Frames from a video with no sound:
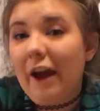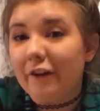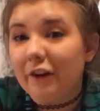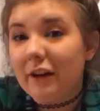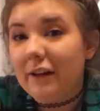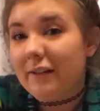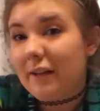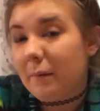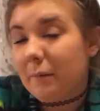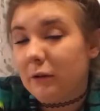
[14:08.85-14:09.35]
I
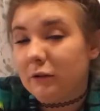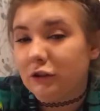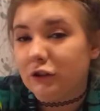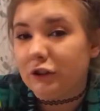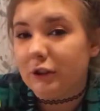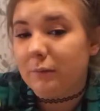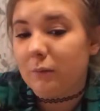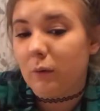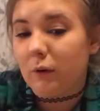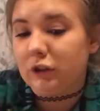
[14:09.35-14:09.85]
realize that most
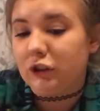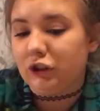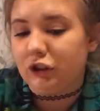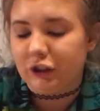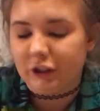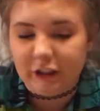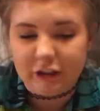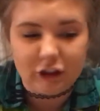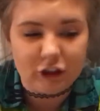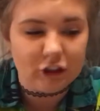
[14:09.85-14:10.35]
dream boards
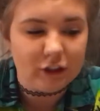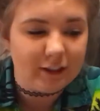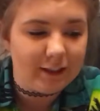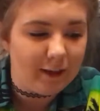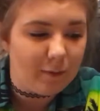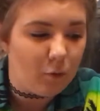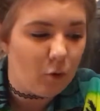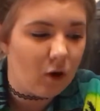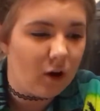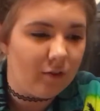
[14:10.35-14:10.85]
traditionally
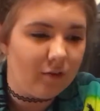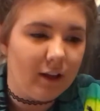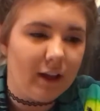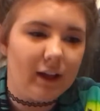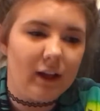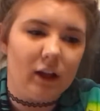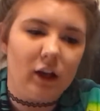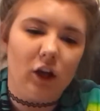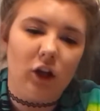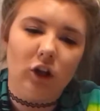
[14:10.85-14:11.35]
are more of like
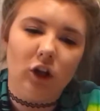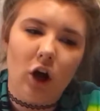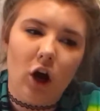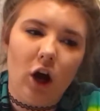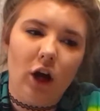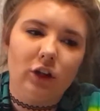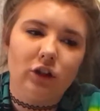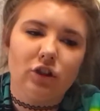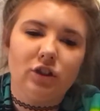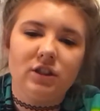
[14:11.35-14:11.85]
a
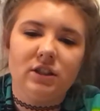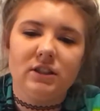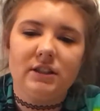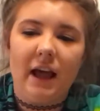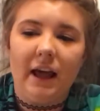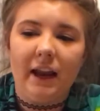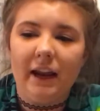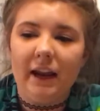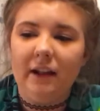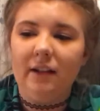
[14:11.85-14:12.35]
collage
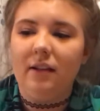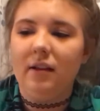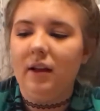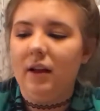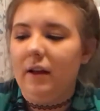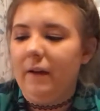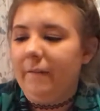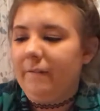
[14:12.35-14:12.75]
setting.